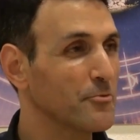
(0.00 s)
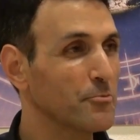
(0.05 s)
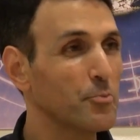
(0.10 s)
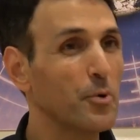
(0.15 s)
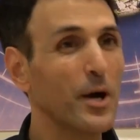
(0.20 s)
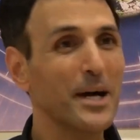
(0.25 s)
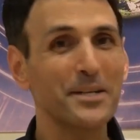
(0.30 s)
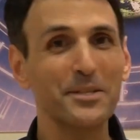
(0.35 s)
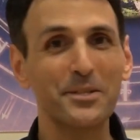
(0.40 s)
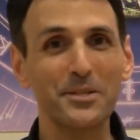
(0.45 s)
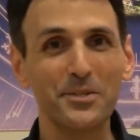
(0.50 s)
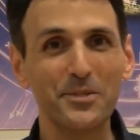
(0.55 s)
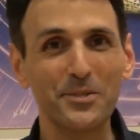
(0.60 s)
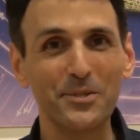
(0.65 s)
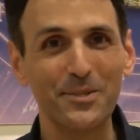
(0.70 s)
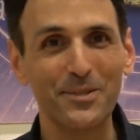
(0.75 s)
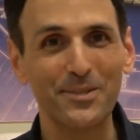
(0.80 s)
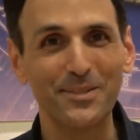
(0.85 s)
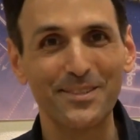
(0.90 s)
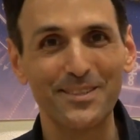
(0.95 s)

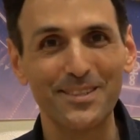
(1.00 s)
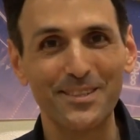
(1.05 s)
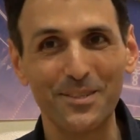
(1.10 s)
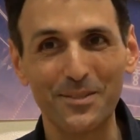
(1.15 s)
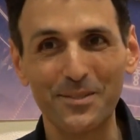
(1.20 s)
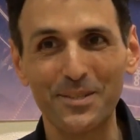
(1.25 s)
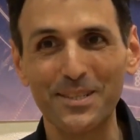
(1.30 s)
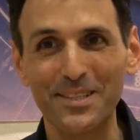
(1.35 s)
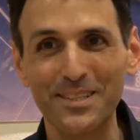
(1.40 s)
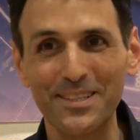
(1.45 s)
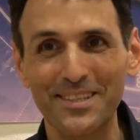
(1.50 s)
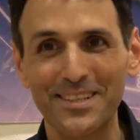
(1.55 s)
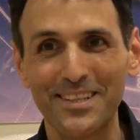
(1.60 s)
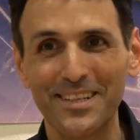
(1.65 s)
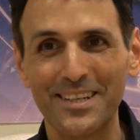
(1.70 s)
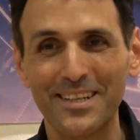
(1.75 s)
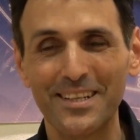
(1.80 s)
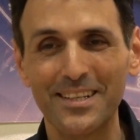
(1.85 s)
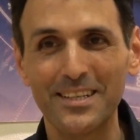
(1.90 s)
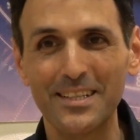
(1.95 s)
practiced, you see?
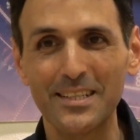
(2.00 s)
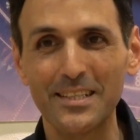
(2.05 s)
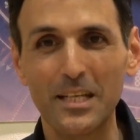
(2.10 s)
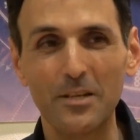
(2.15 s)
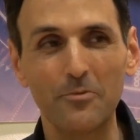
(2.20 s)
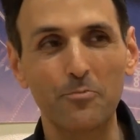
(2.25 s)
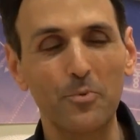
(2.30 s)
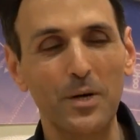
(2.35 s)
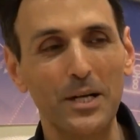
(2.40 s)
They've